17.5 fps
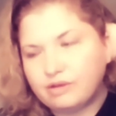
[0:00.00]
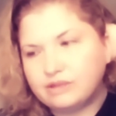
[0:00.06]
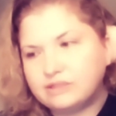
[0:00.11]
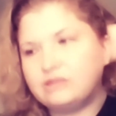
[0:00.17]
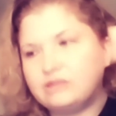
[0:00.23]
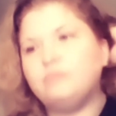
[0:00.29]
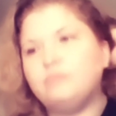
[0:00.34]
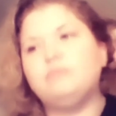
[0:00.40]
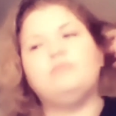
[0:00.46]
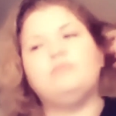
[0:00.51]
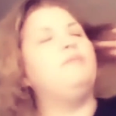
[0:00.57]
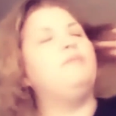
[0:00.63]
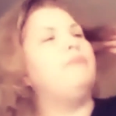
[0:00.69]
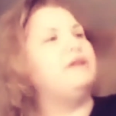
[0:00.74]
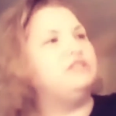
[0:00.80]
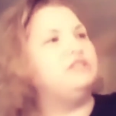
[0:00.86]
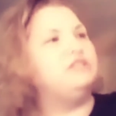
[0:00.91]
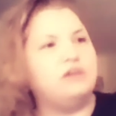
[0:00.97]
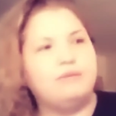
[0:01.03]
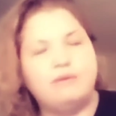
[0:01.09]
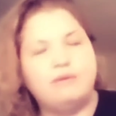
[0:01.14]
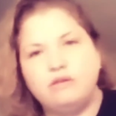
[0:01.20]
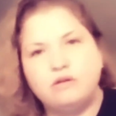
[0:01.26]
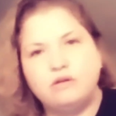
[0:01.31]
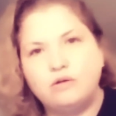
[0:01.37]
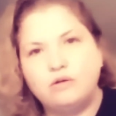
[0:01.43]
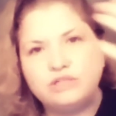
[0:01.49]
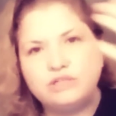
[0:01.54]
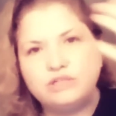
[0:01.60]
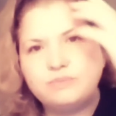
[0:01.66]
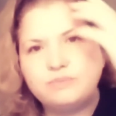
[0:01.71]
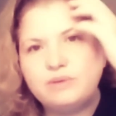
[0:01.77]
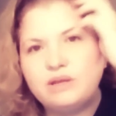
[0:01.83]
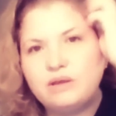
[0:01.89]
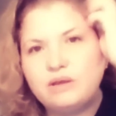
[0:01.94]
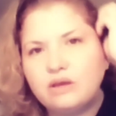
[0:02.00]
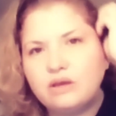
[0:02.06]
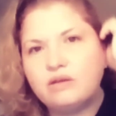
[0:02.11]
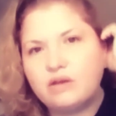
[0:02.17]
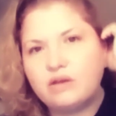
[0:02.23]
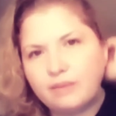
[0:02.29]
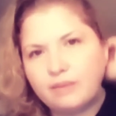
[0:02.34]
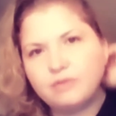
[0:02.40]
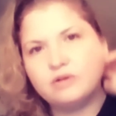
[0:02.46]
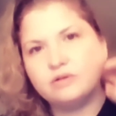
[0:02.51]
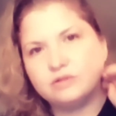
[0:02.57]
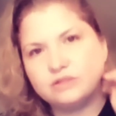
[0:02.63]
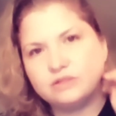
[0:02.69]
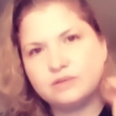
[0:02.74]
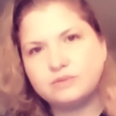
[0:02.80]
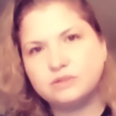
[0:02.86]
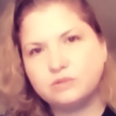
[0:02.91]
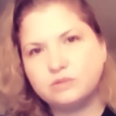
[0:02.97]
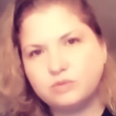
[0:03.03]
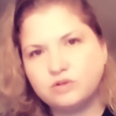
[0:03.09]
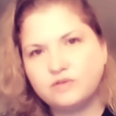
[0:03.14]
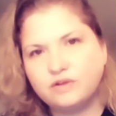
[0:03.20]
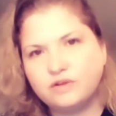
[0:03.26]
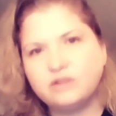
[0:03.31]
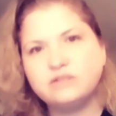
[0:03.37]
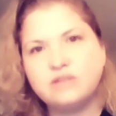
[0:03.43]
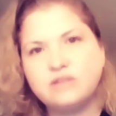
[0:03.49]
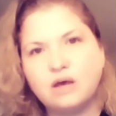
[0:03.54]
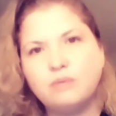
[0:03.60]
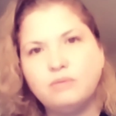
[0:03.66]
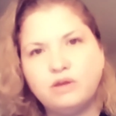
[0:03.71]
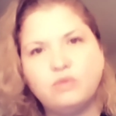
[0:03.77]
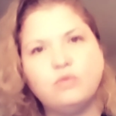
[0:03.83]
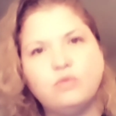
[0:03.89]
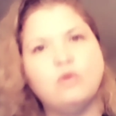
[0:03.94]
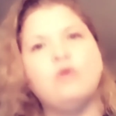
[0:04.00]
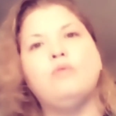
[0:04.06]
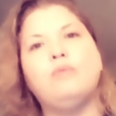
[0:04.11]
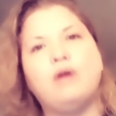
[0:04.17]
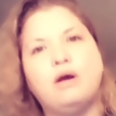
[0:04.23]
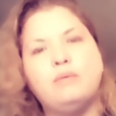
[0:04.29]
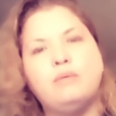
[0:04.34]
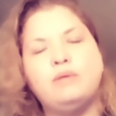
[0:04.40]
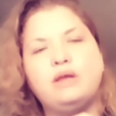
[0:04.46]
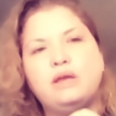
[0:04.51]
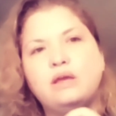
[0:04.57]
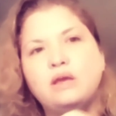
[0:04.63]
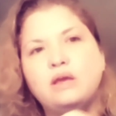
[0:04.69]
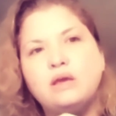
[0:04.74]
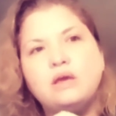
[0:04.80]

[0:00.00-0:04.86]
Like the best job, just being in the chemical and substance abuse field has helped me grow probably